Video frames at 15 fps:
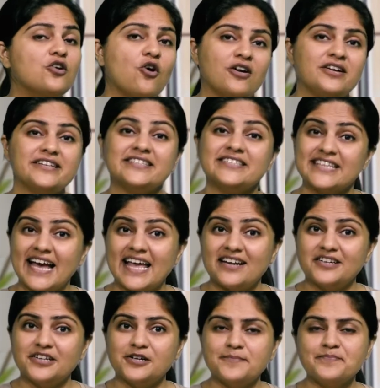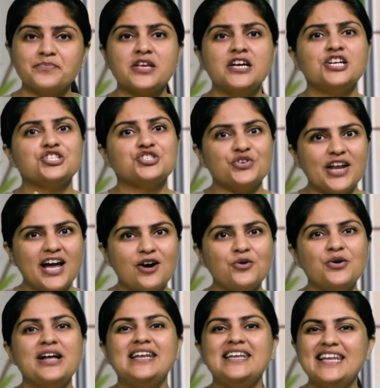content calendar. So now
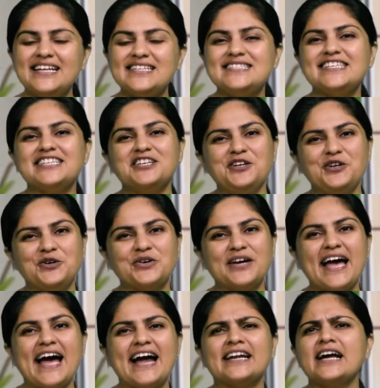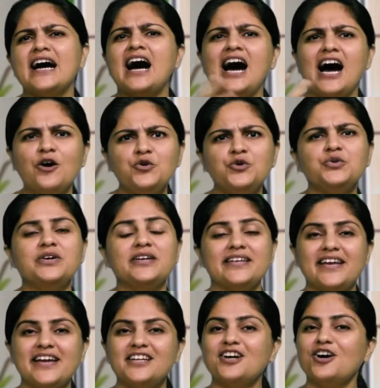let's take a look at how to
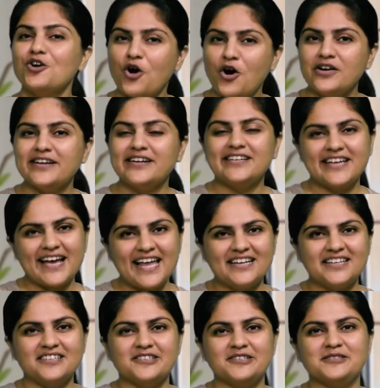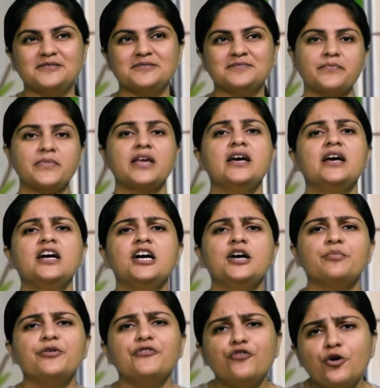create a content calendar.
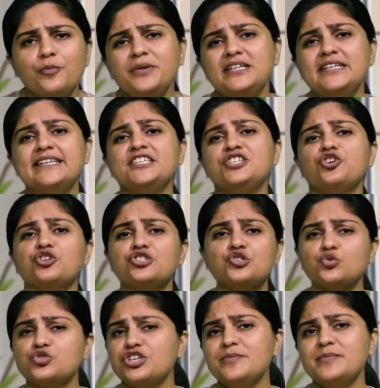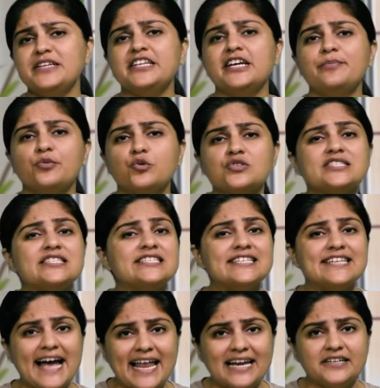Before building your social media posting
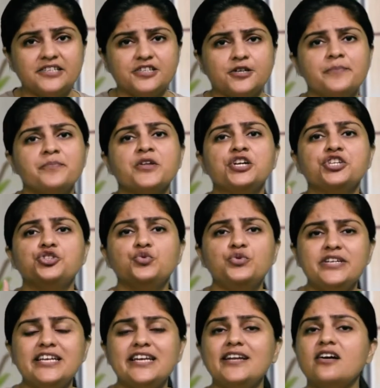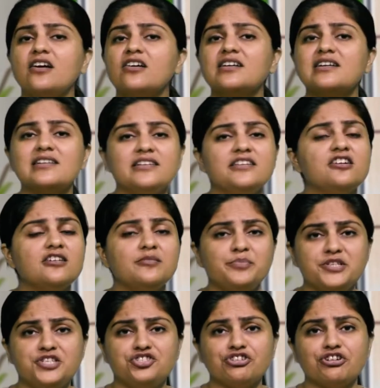calendar, you need a clear
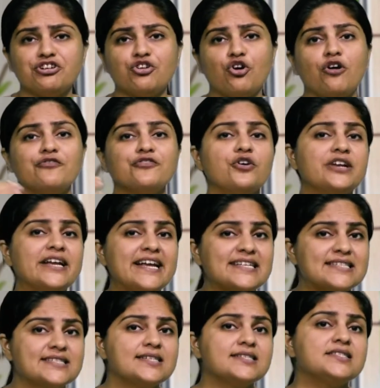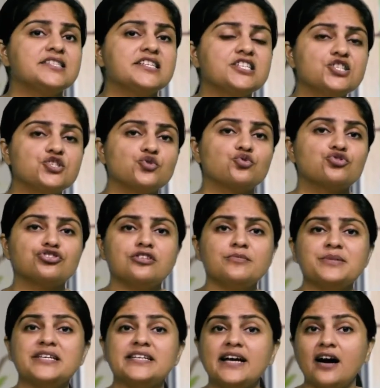picture of your existing social
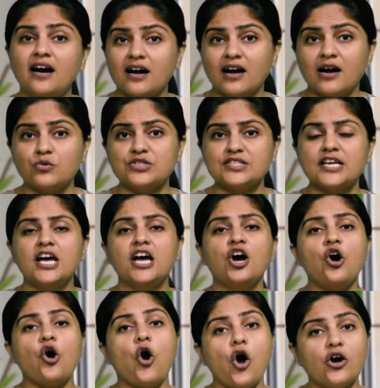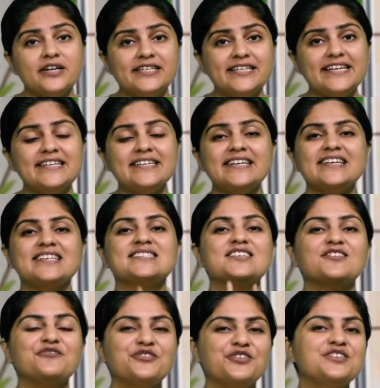media accounts. Auditing is the
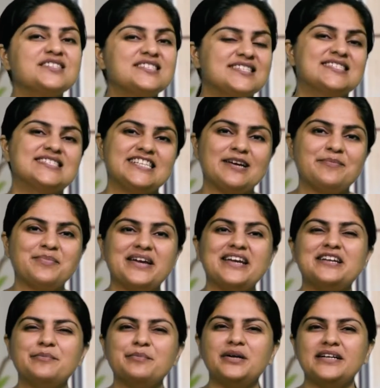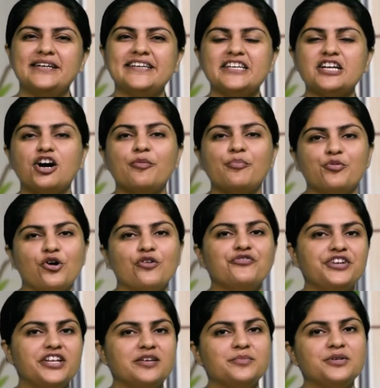first step in building a
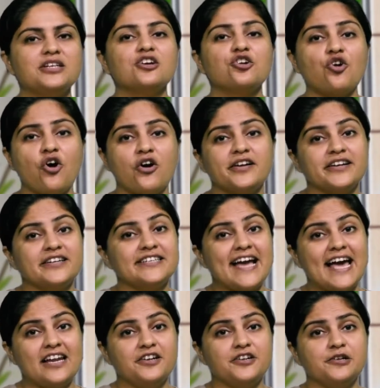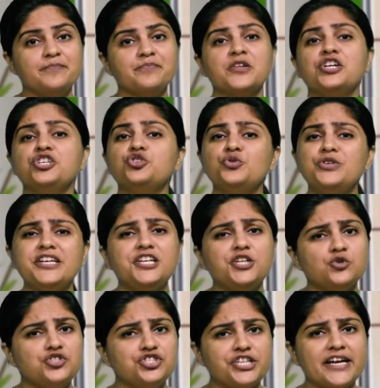profitable content calendar. You need to
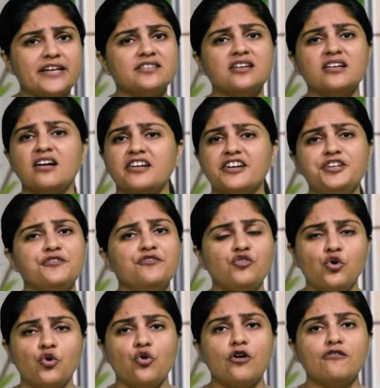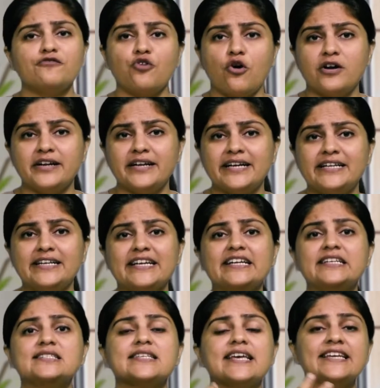check the current flow of content,
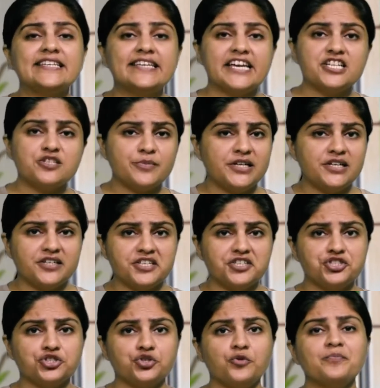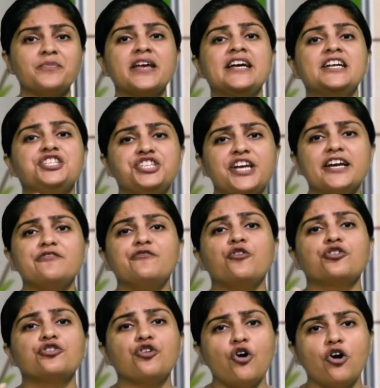its engagement ratio, check for
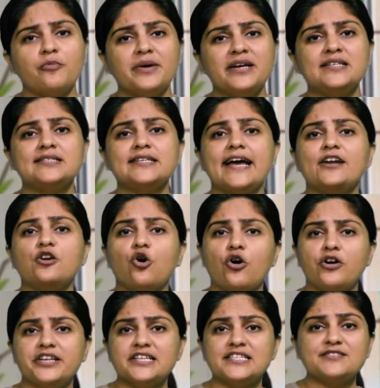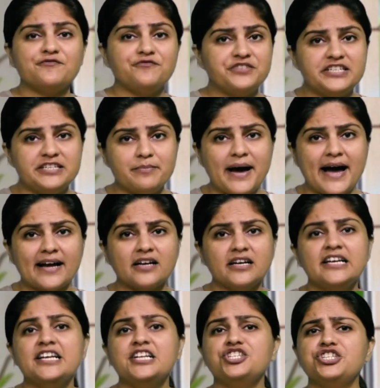comments and audience feedback,
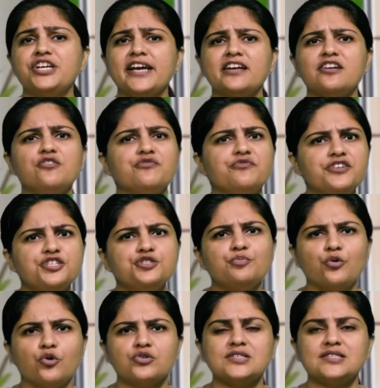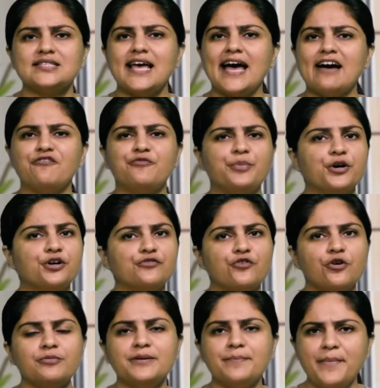check which posts have
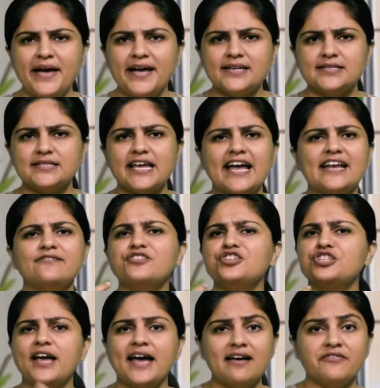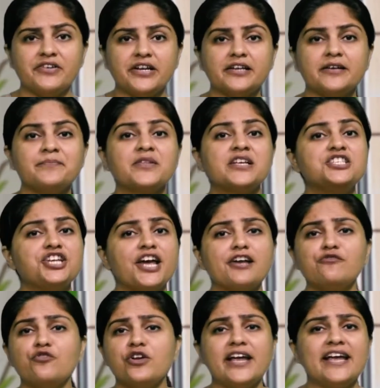performed best and which haven't, check
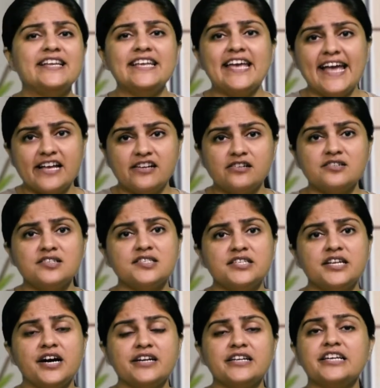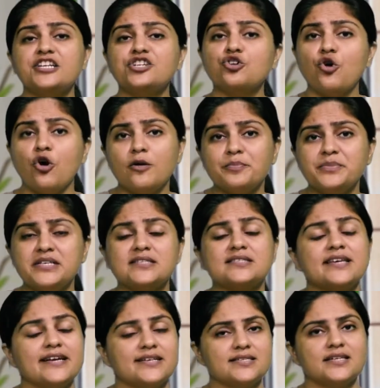for any errors done in copies,
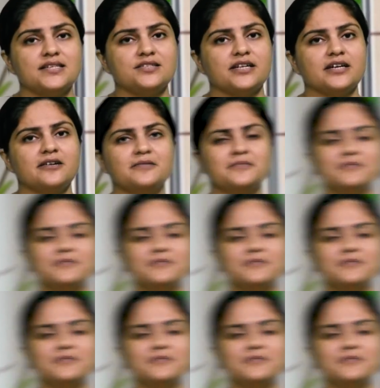etc.